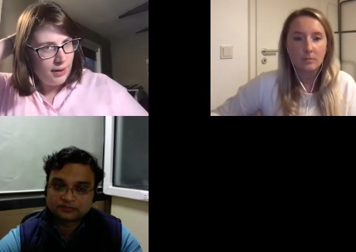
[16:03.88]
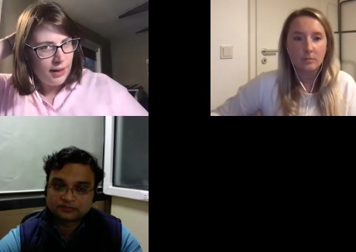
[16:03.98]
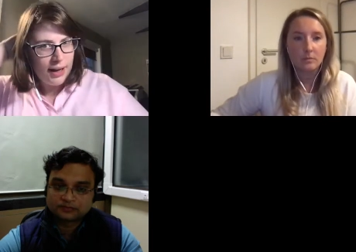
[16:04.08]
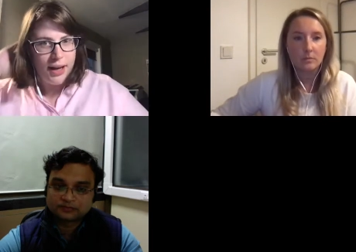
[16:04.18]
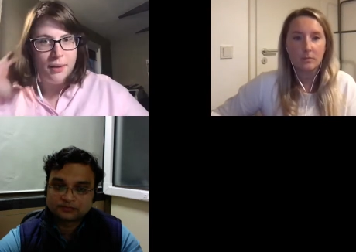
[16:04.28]

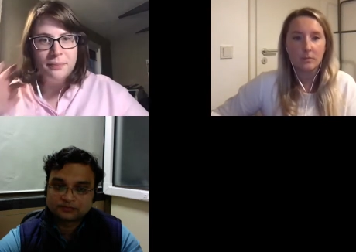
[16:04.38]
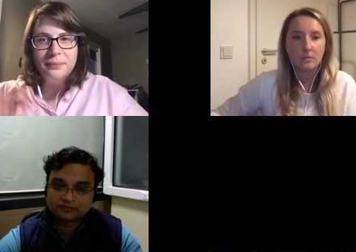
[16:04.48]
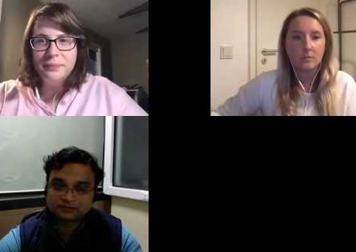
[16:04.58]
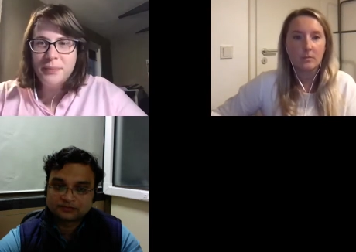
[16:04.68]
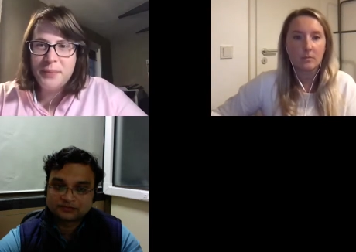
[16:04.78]

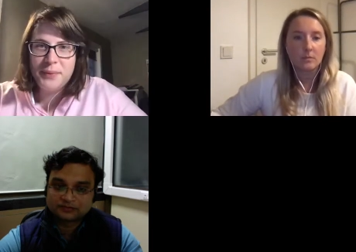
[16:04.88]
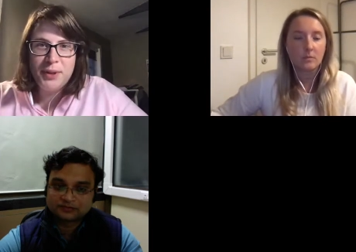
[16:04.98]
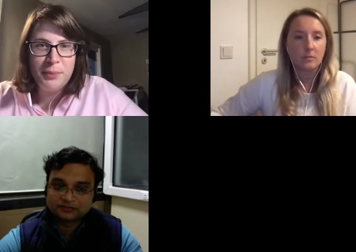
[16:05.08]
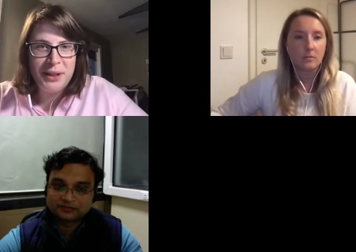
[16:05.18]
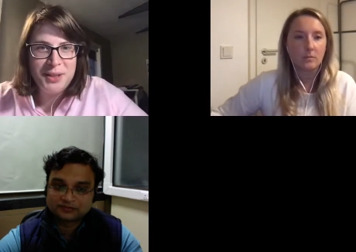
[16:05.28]

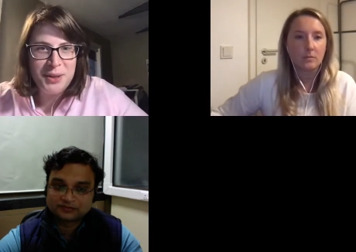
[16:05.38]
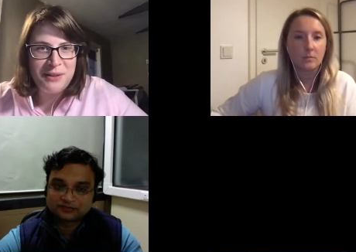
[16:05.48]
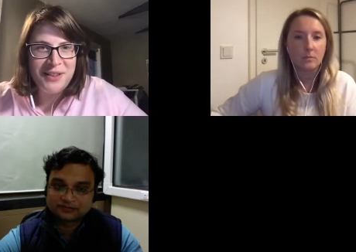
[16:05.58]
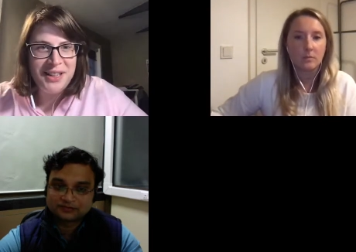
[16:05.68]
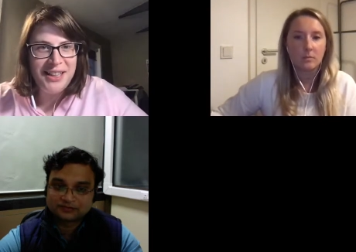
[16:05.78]
Speaker 1: Sumit, do you have
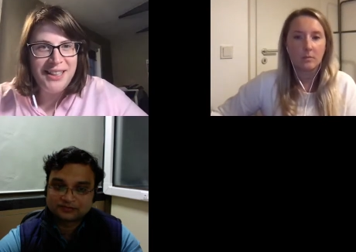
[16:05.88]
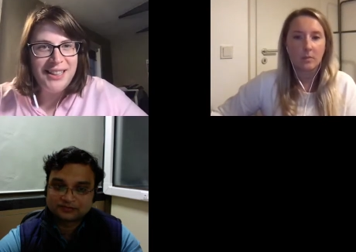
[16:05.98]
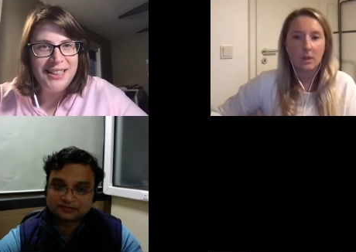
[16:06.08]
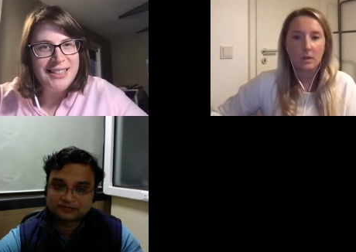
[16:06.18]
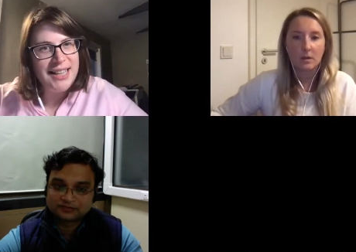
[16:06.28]
any
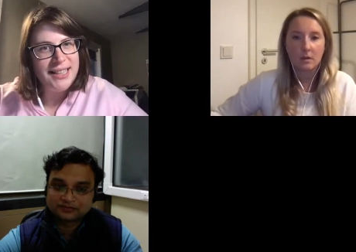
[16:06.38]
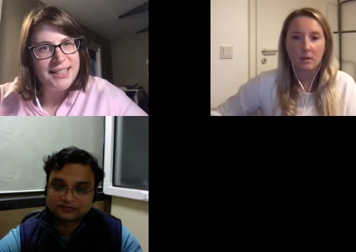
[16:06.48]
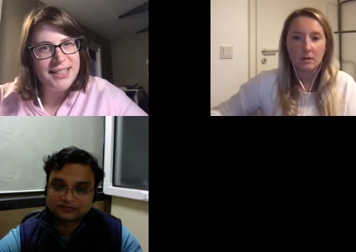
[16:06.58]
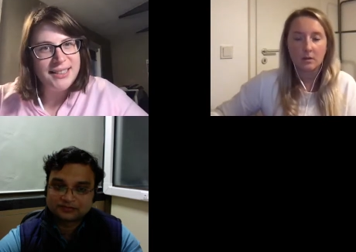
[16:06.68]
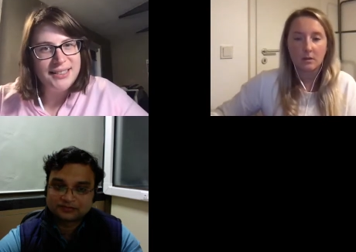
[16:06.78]

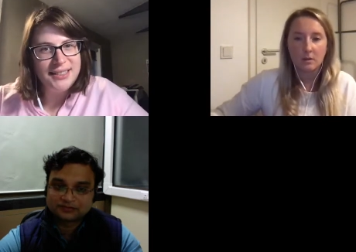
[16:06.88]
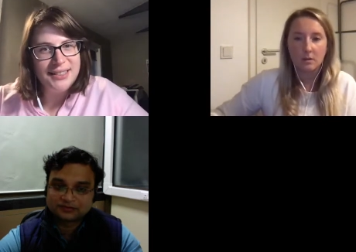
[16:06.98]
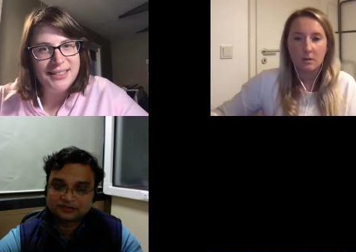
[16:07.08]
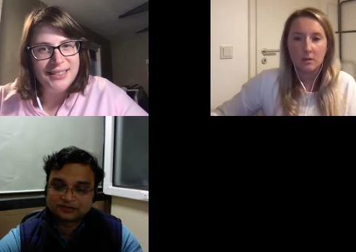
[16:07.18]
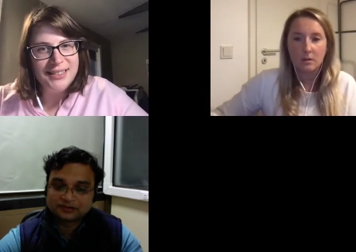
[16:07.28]
insights?
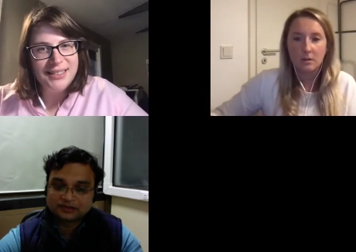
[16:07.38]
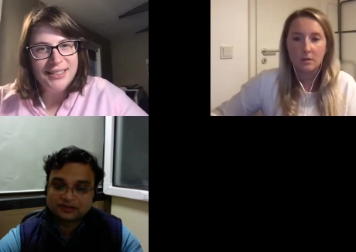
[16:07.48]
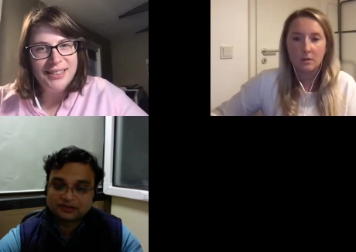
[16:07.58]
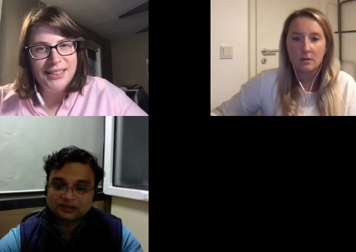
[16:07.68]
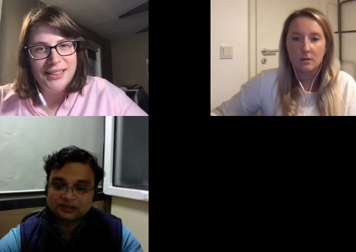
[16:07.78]

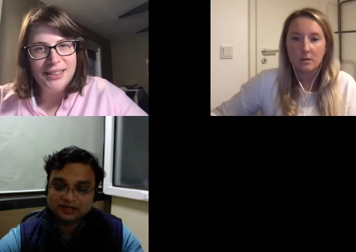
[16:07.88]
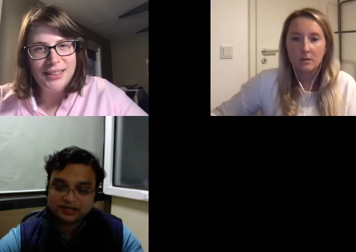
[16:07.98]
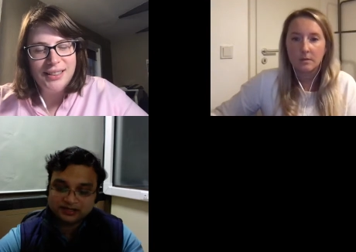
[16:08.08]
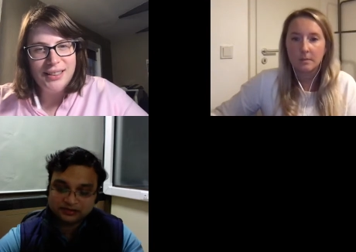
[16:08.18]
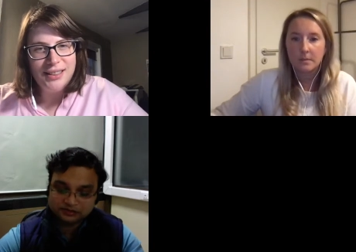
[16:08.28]
Speaker 2: Yeah,
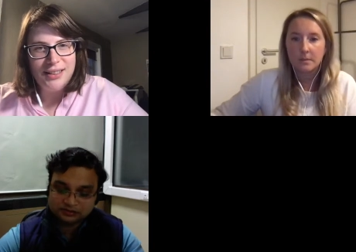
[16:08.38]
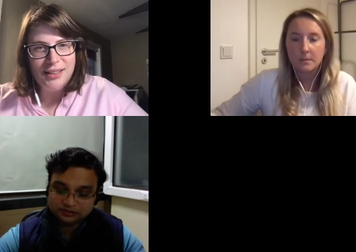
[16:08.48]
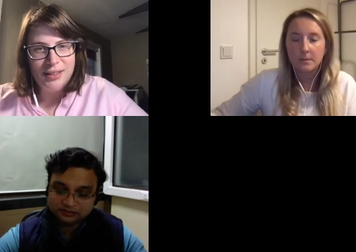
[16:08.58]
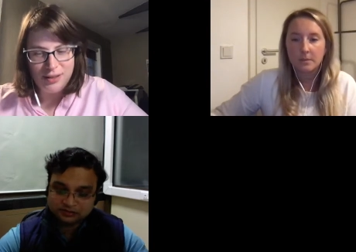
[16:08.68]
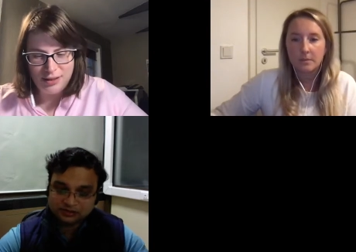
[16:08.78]
I
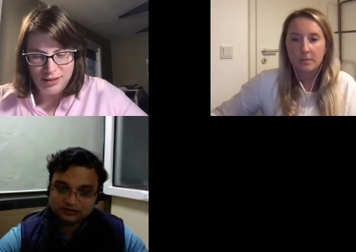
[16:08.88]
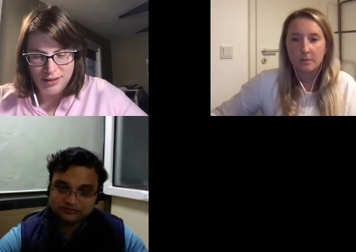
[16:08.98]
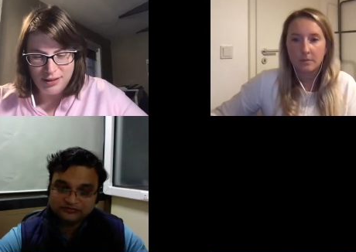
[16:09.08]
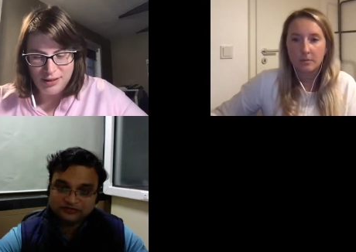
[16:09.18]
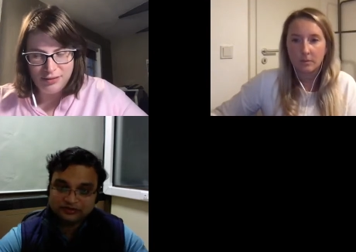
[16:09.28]
also
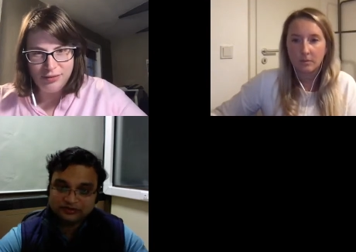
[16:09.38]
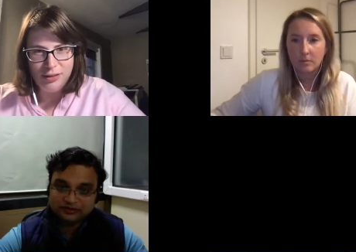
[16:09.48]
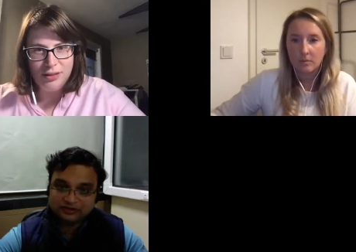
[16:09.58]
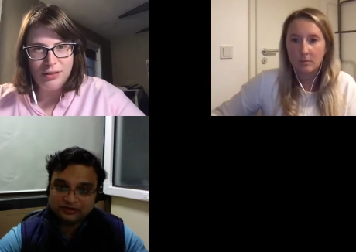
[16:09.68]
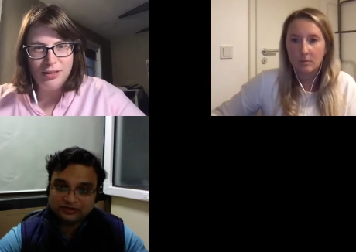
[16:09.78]

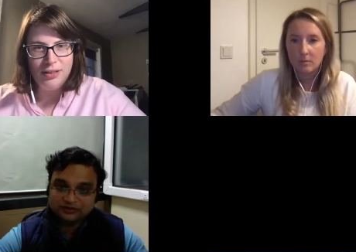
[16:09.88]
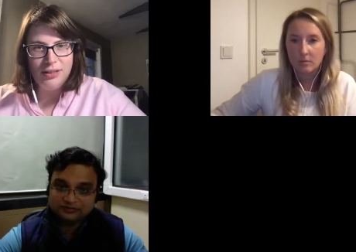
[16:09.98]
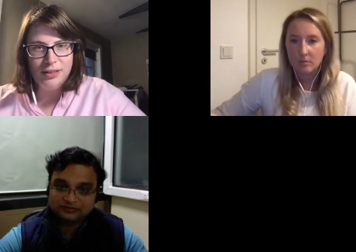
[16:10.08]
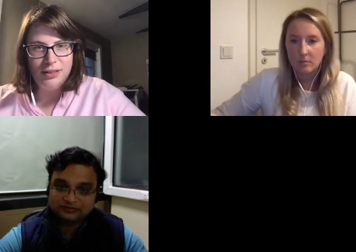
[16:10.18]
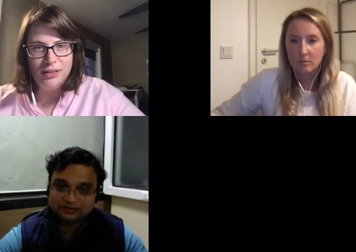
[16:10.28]
feel
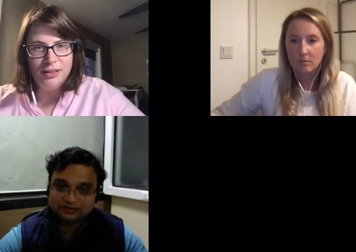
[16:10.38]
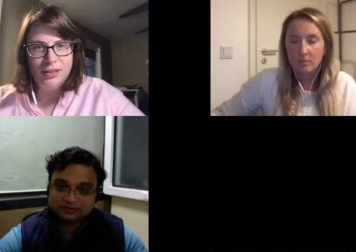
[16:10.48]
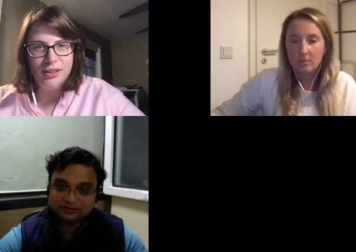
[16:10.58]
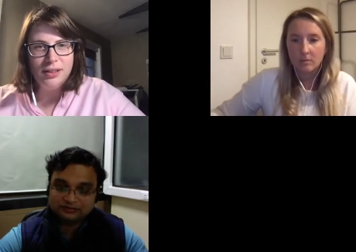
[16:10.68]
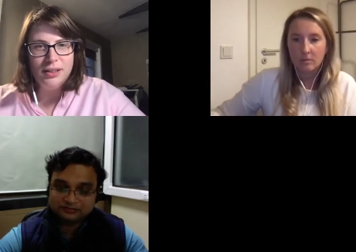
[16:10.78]

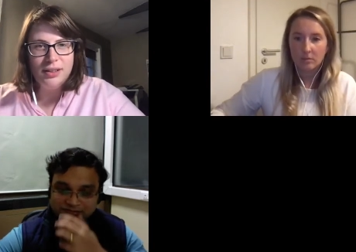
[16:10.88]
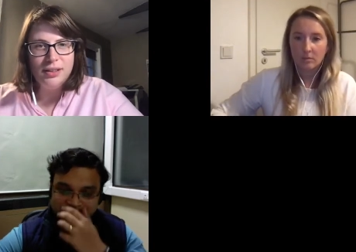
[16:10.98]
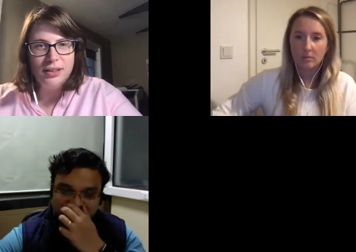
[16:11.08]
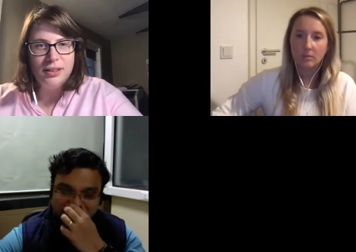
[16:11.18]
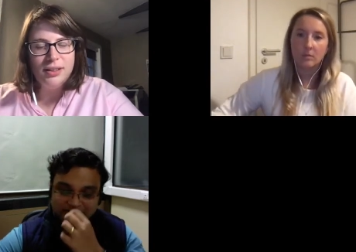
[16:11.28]

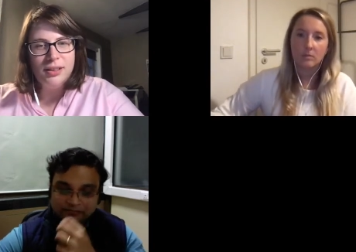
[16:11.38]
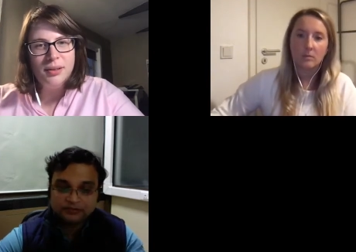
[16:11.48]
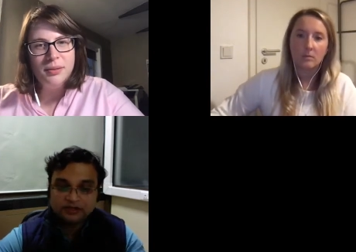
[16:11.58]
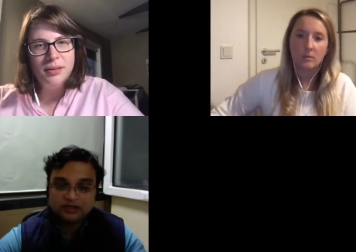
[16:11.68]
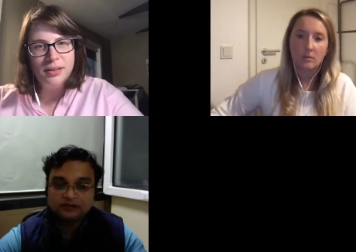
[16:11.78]
the
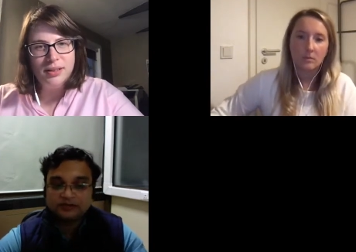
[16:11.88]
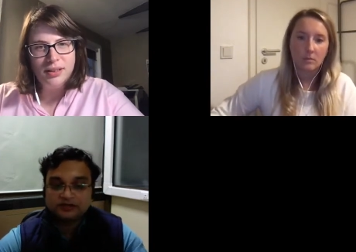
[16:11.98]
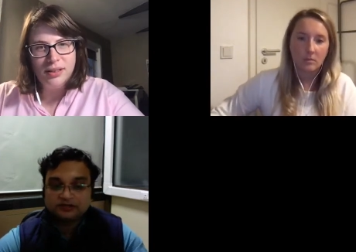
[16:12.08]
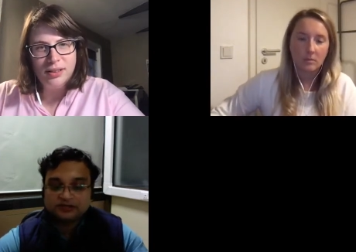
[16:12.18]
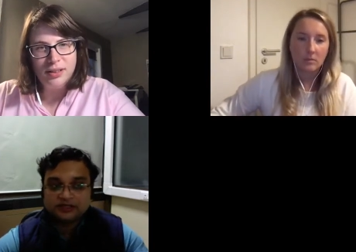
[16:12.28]
same.
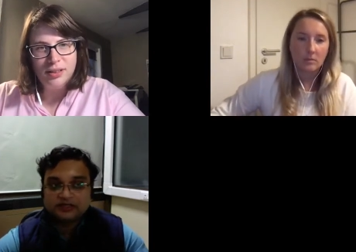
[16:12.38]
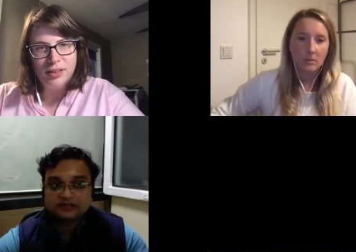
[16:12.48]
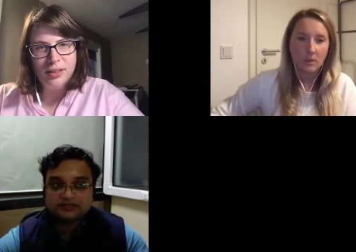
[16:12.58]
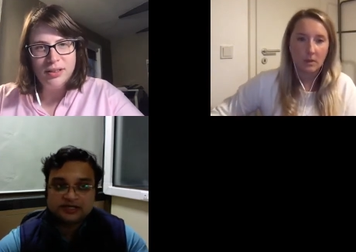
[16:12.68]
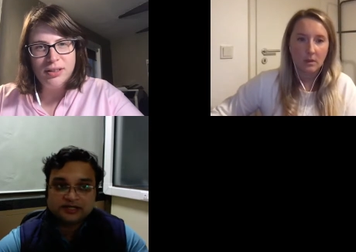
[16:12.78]
But the thing
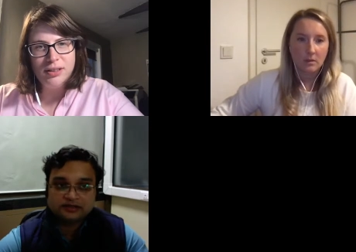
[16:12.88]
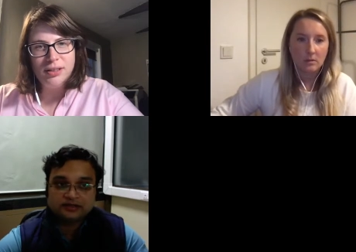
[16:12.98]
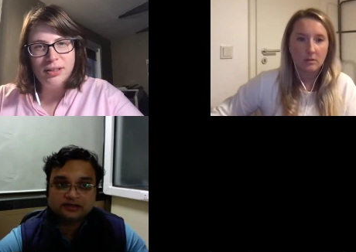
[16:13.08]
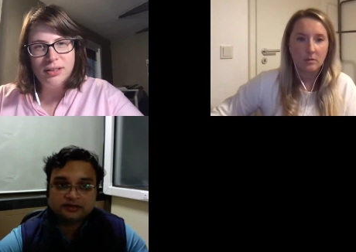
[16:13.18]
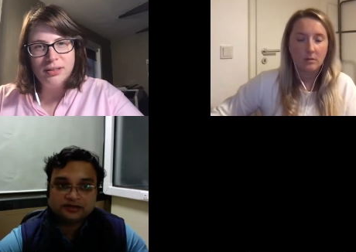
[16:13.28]
is,
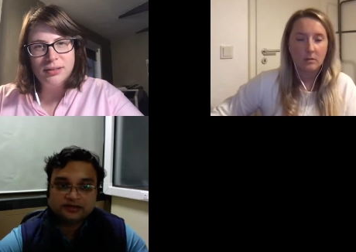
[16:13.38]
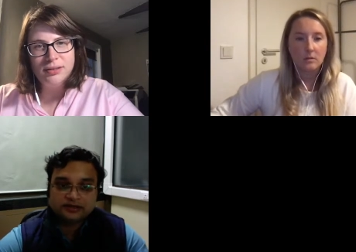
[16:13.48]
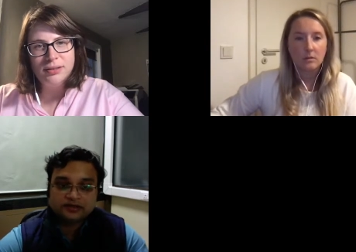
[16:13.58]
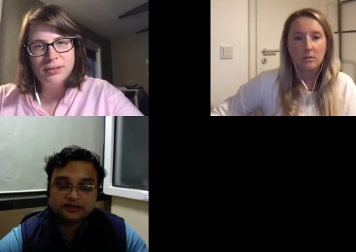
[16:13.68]
like here in